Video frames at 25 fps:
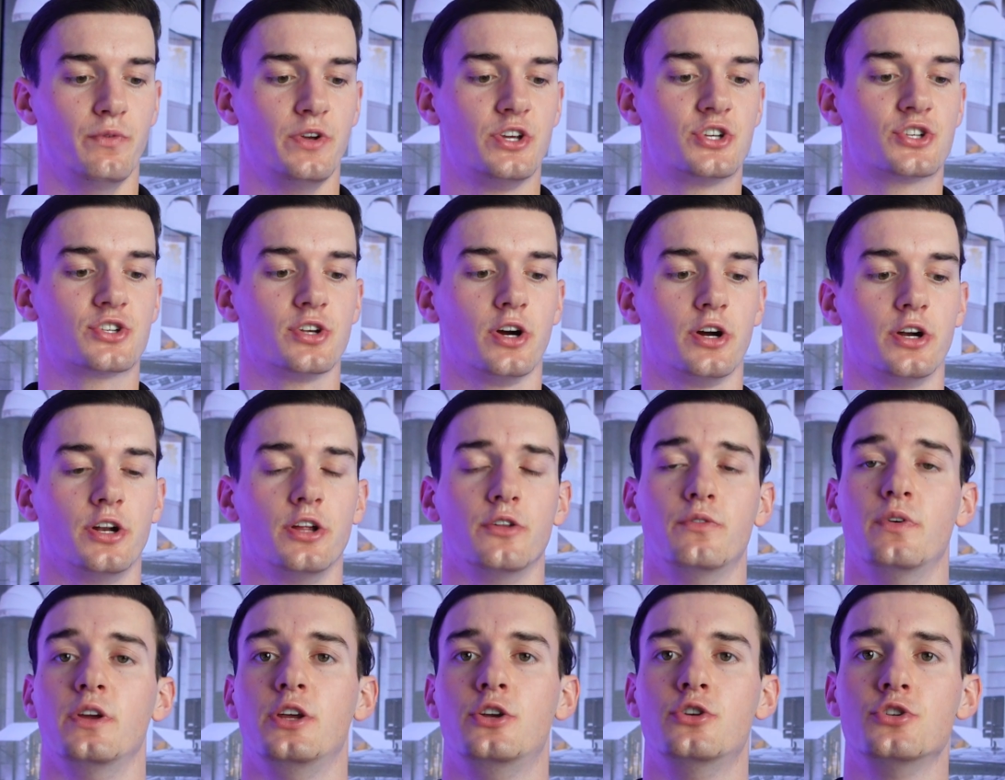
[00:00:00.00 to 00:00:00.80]
we
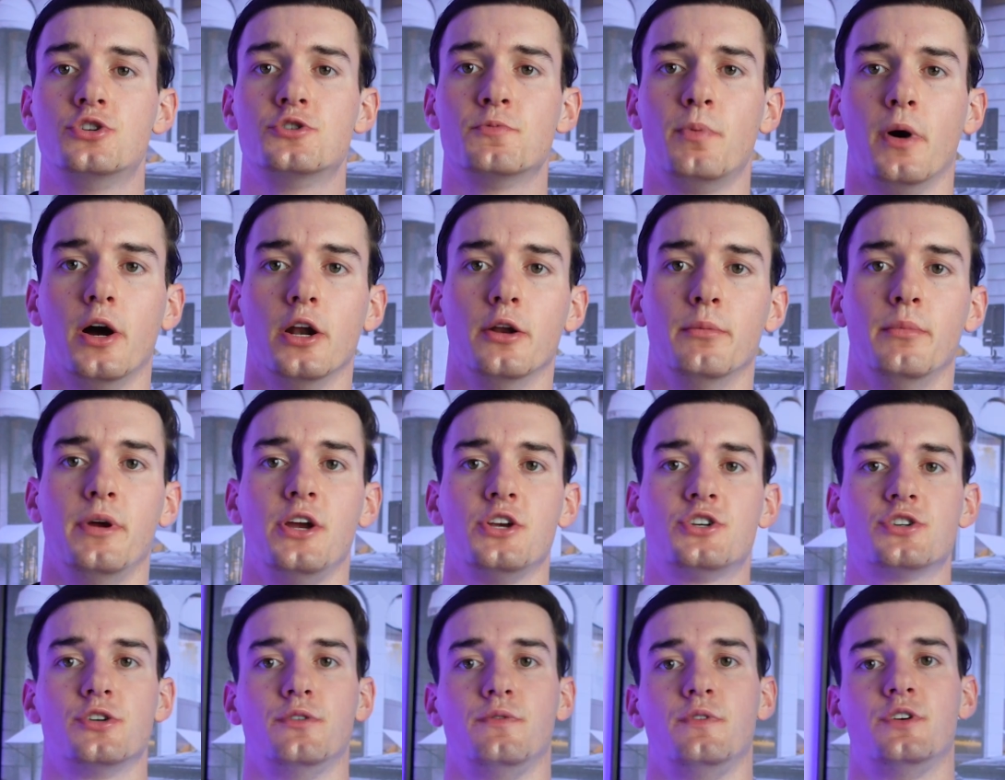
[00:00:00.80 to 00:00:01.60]
started with YouTube
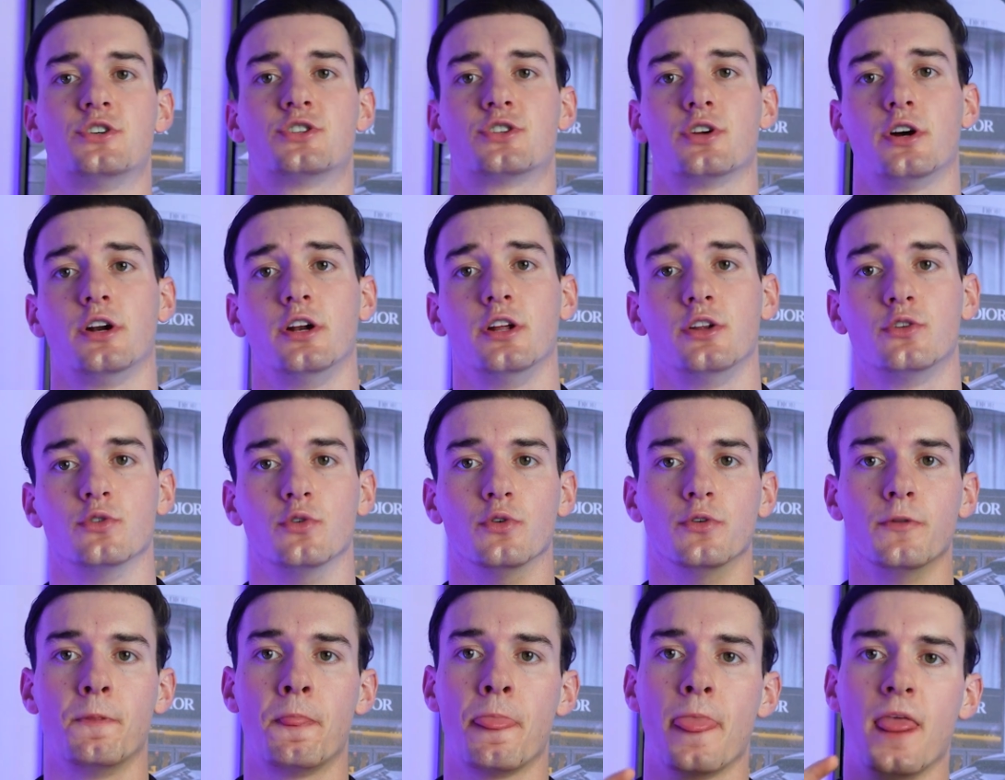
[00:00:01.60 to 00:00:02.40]
automation. We started
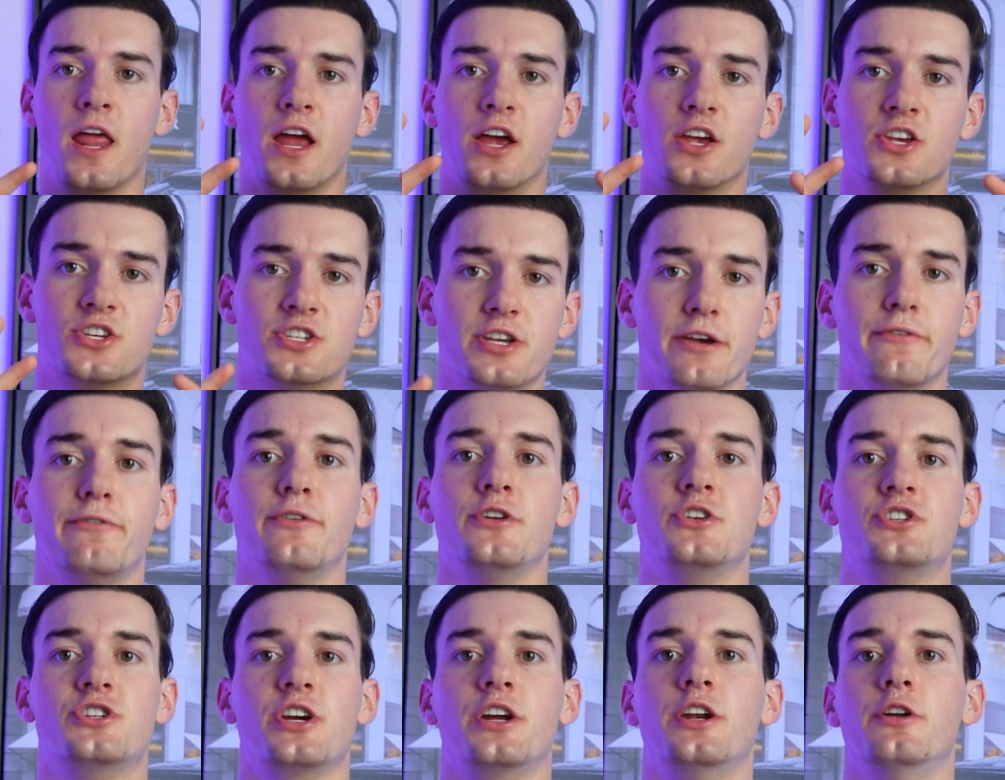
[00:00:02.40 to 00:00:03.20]
on
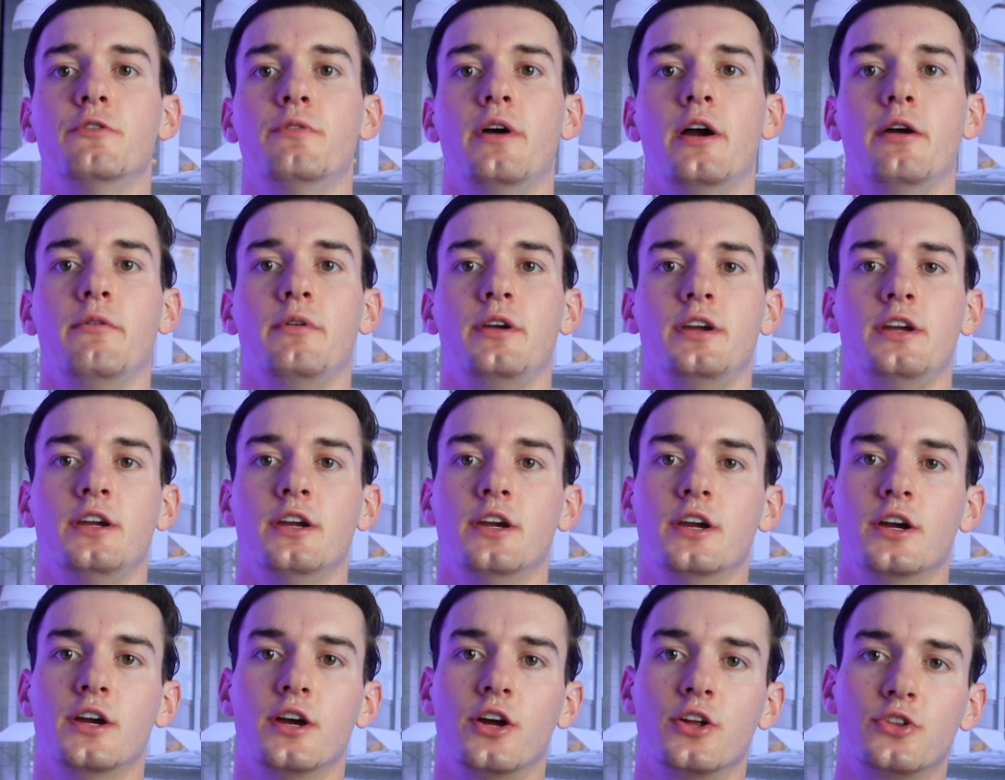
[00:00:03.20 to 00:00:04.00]
7 January
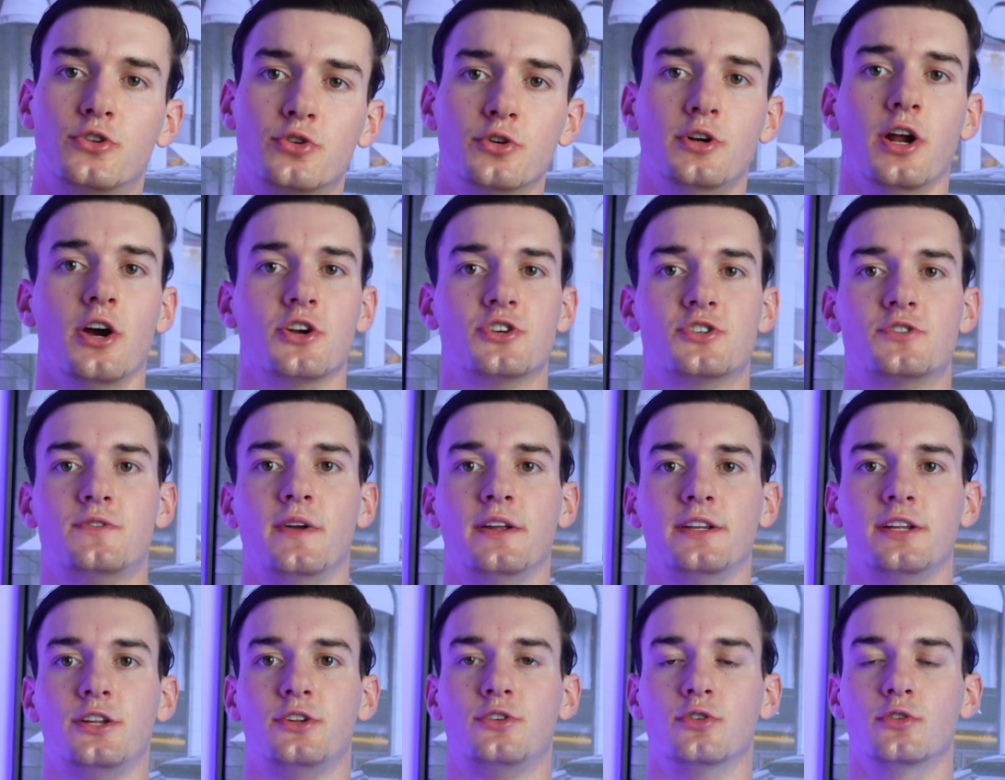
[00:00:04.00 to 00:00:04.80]

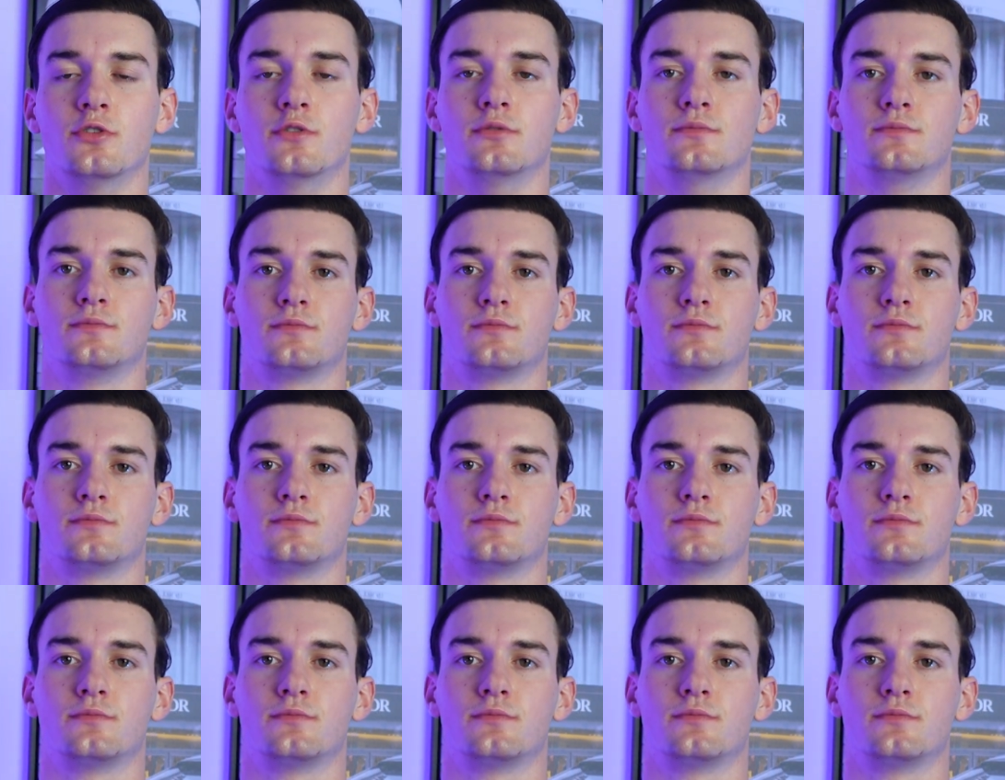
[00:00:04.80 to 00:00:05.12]
2022.